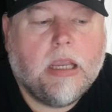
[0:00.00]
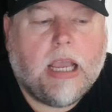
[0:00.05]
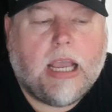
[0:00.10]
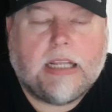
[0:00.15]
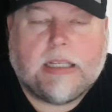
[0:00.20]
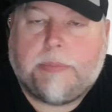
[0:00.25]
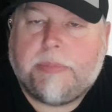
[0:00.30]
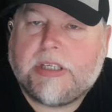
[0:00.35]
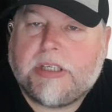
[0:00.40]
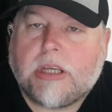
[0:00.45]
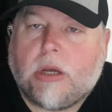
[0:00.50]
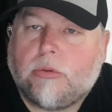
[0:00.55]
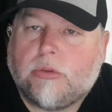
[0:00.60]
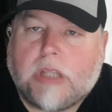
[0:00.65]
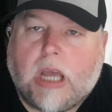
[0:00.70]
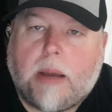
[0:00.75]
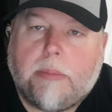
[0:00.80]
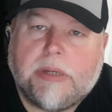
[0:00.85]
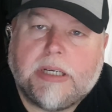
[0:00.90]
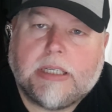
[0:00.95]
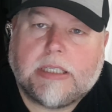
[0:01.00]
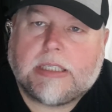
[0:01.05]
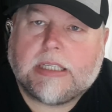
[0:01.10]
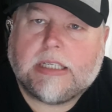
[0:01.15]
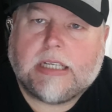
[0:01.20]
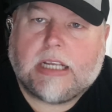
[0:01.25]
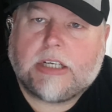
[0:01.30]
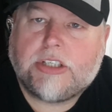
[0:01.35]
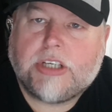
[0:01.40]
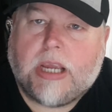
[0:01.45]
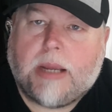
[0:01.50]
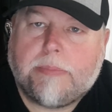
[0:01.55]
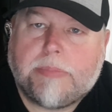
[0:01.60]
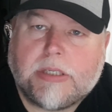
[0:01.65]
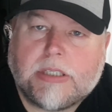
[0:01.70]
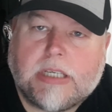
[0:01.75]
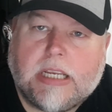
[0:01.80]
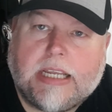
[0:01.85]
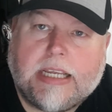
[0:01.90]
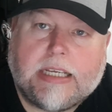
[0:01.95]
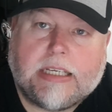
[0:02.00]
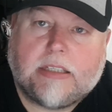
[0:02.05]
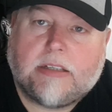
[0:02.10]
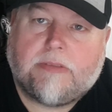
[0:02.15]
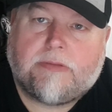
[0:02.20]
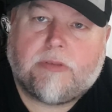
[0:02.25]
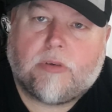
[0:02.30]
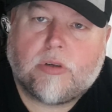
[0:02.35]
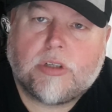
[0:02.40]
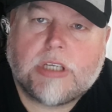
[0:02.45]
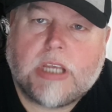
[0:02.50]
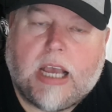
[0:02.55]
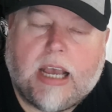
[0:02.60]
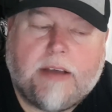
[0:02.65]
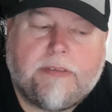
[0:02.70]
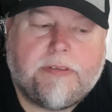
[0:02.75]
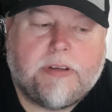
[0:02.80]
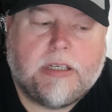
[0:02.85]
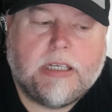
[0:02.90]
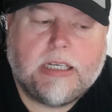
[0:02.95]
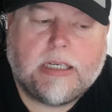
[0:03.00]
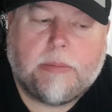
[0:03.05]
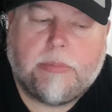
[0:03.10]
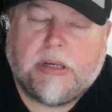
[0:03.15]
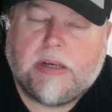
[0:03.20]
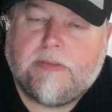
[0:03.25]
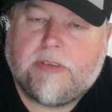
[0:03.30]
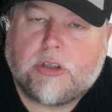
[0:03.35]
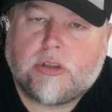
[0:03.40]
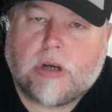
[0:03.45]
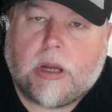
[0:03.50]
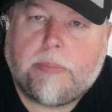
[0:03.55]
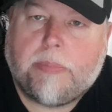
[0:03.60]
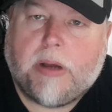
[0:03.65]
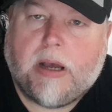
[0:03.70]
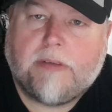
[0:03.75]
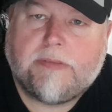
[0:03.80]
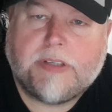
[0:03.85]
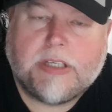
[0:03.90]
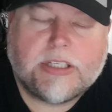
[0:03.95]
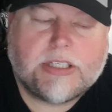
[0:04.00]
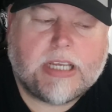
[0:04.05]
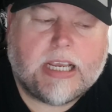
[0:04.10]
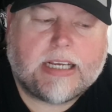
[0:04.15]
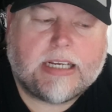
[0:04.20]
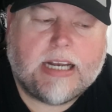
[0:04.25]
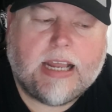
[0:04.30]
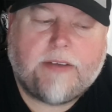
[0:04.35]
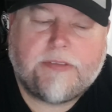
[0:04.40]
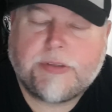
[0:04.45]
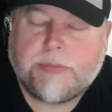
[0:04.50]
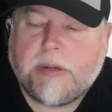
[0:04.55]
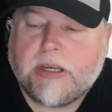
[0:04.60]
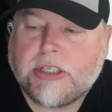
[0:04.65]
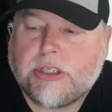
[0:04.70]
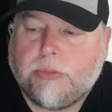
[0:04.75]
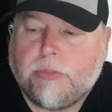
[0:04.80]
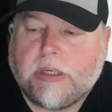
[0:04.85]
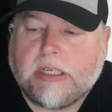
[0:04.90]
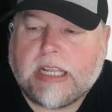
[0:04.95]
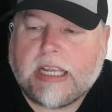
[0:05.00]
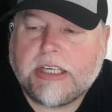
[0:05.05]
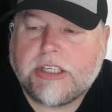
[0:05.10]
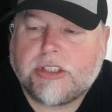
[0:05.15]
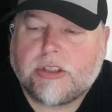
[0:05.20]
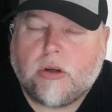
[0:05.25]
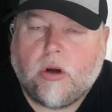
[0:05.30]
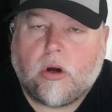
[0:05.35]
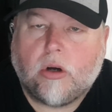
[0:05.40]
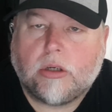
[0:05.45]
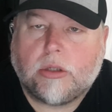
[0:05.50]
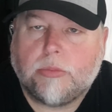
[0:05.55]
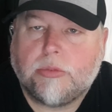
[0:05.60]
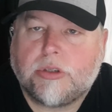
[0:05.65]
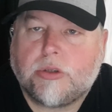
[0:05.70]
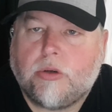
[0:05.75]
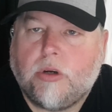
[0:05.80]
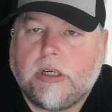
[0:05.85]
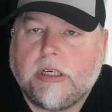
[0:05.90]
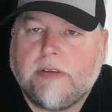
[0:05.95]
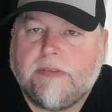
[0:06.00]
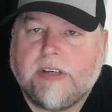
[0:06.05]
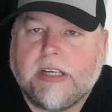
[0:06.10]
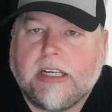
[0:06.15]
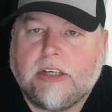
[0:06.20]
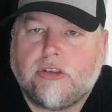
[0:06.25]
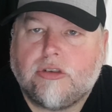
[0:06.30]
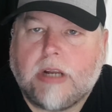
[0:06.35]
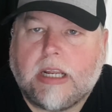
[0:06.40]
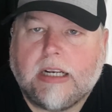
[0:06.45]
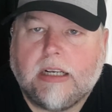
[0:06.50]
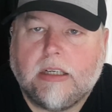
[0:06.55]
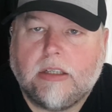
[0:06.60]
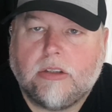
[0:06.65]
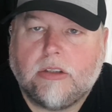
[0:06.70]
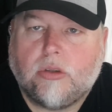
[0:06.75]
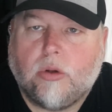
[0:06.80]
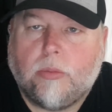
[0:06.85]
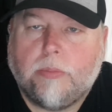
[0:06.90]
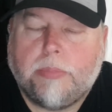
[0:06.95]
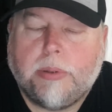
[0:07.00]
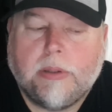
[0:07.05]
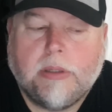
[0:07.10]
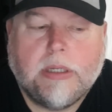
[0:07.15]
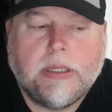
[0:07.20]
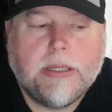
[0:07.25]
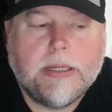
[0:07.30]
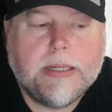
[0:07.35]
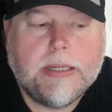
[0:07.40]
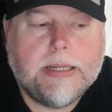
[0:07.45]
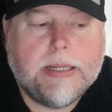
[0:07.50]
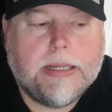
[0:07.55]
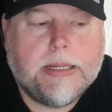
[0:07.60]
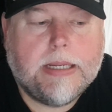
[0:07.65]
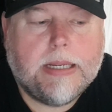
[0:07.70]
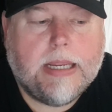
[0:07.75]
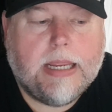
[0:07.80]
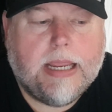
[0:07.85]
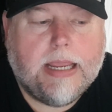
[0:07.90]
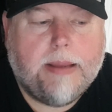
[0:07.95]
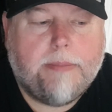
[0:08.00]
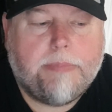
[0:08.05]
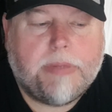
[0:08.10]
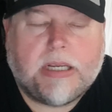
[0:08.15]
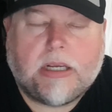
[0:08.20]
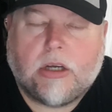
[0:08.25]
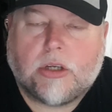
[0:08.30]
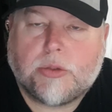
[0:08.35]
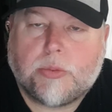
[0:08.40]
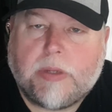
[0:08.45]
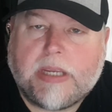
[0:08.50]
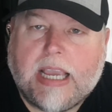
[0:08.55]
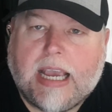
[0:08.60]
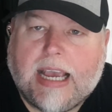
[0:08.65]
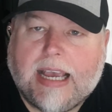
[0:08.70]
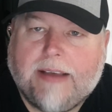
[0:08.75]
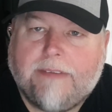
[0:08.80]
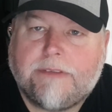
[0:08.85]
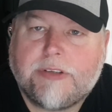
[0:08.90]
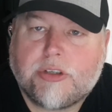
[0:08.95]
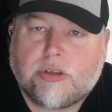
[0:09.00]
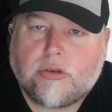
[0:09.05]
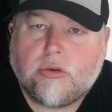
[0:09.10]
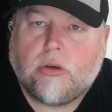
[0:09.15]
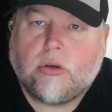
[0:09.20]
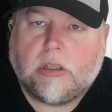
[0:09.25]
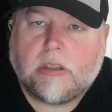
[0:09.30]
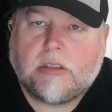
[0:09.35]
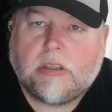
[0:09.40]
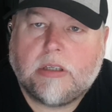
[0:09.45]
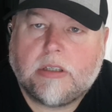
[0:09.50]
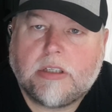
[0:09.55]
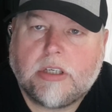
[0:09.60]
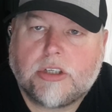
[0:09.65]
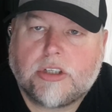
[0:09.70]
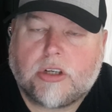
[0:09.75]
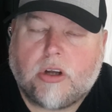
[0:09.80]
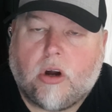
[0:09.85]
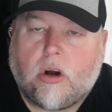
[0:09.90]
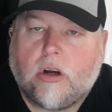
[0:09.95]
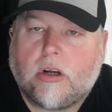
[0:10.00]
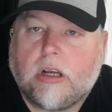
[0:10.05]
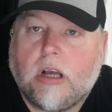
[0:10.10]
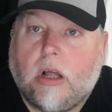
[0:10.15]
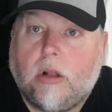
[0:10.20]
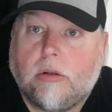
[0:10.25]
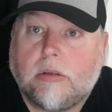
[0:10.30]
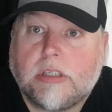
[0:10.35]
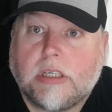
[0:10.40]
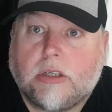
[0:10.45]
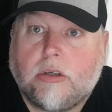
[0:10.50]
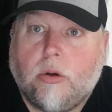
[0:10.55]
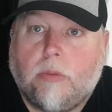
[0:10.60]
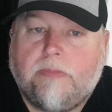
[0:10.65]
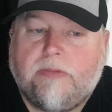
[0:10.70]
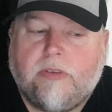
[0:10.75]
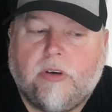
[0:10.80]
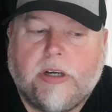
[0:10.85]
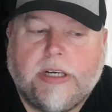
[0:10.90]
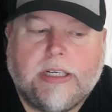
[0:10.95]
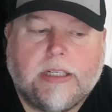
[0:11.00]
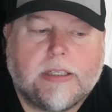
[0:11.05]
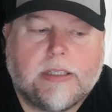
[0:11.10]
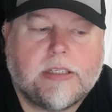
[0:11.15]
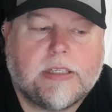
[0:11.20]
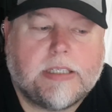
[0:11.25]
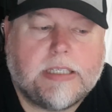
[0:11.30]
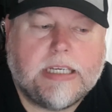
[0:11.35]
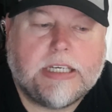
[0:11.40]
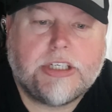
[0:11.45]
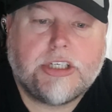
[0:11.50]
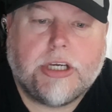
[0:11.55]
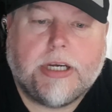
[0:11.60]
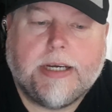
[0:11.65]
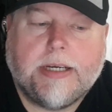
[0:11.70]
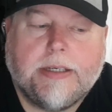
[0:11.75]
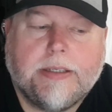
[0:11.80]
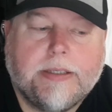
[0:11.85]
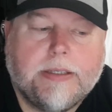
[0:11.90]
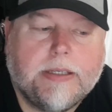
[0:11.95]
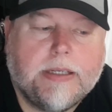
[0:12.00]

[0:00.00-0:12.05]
And to be so dominant in that Champions League in the first half, a little bit of a drop off in the second half, especially when they scored, there was kind of an adrenaline dump, because we have struggled to score goals in cup finals this year.